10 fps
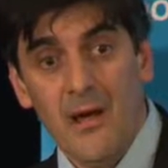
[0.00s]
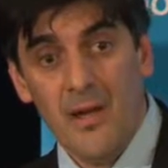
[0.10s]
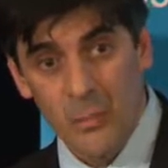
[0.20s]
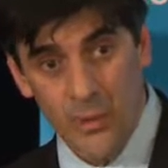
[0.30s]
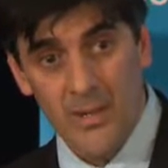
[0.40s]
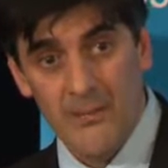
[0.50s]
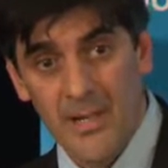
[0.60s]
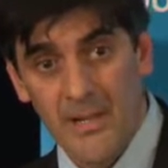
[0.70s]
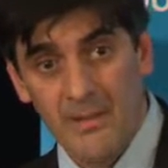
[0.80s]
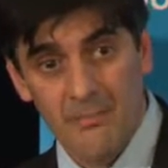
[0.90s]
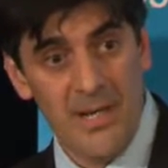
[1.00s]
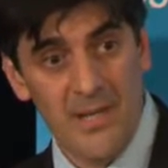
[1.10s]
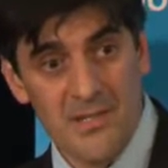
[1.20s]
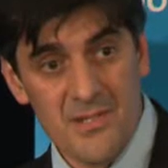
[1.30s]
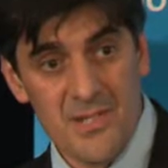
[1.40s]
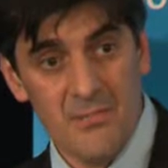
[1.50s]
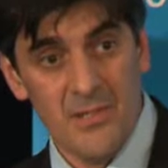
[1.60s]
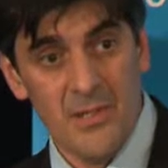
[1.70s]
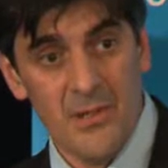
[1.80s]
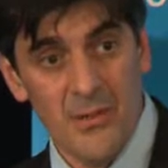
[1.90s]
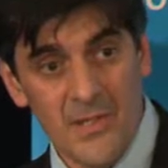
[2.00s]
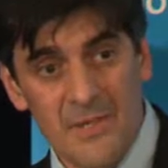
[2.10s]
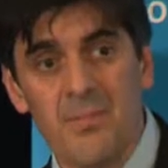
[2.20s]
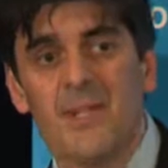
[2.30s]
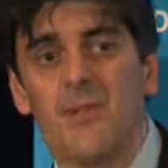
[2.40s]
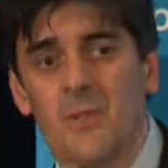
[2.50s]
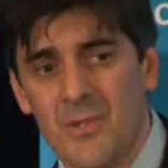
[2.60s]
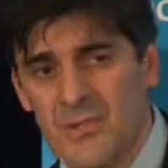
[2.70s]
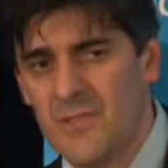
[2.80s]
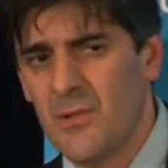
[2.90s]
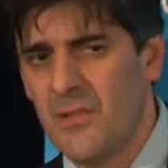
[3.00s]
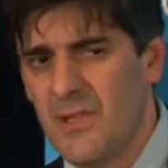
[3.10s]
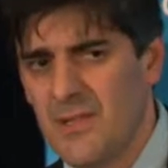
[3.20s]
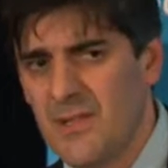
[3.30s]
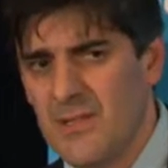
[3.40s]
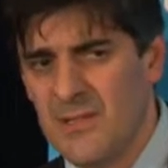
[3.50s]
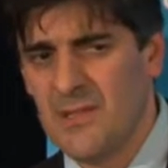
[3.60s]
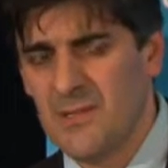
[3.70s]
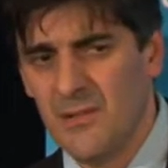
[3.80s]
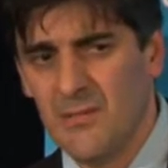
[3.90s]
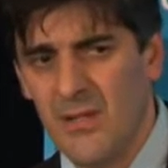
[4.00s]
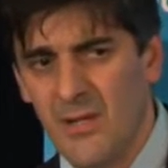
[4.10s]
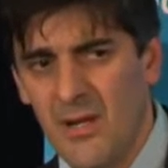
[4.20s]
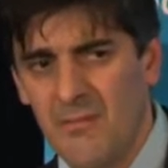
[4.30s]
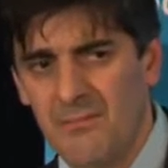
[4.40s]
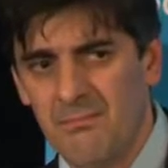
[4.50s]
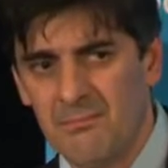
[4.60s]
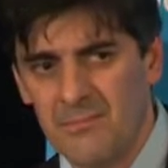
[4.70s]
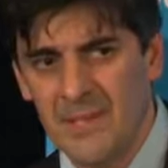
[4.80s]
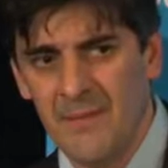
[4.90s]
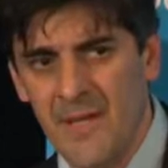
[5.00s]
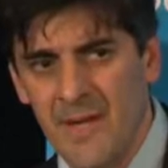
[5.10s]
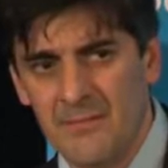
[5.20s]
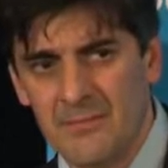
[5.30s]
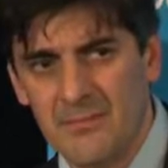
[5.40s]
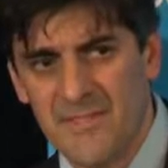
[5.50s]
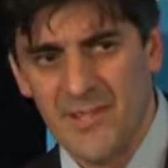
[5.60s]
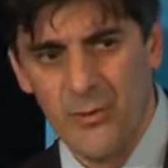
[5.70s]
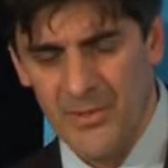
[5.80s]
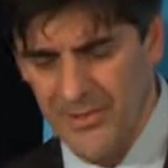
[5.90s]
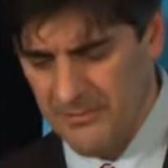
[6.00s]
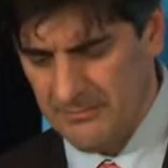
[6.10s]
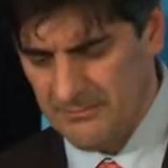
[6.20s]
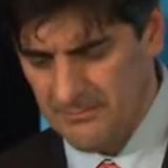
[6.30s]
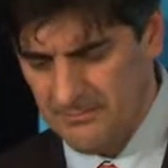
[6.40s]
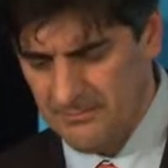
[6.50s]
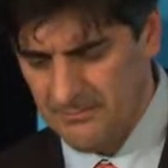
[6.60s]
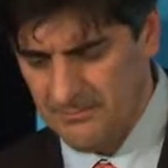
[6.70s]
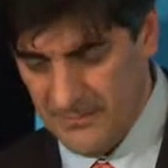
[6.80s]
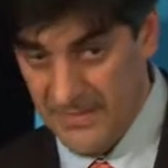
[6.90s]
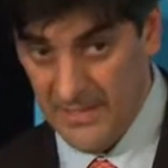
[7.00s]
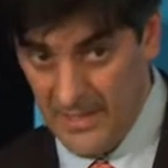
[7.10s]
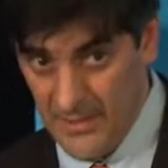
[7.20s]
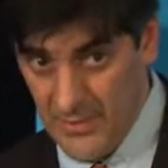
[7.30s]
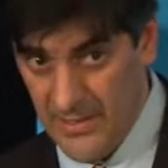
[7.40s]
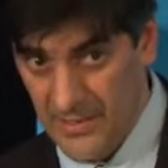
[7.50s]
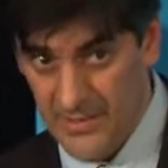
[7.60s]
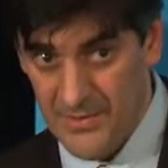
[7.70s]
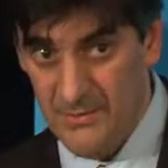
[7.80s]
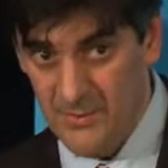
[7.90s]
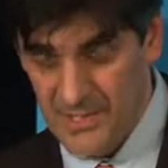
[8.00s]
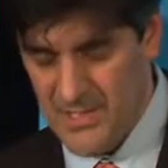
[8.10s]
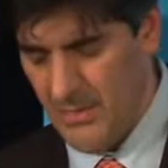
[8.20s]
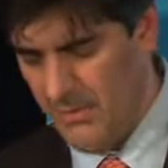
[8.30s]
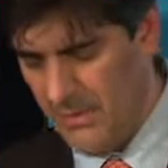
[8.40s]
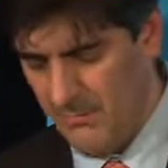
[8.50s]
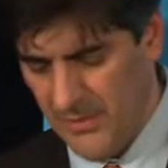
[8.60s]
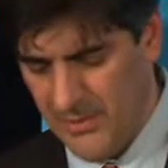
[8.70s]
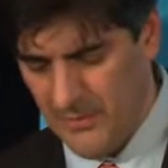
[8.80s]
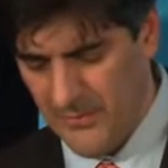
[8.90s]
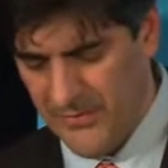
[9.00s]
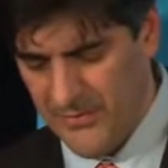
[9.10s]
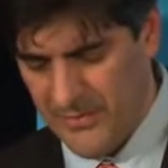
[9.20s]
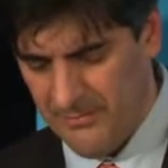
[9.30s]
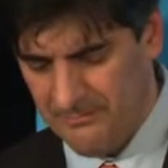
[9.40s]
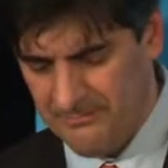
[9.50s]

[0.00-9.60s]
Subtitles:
I'd worry about the partisanship in the US, but you'd still think that there's still a bit of life in that settlement, in that country, that is, not necessarily in their political system.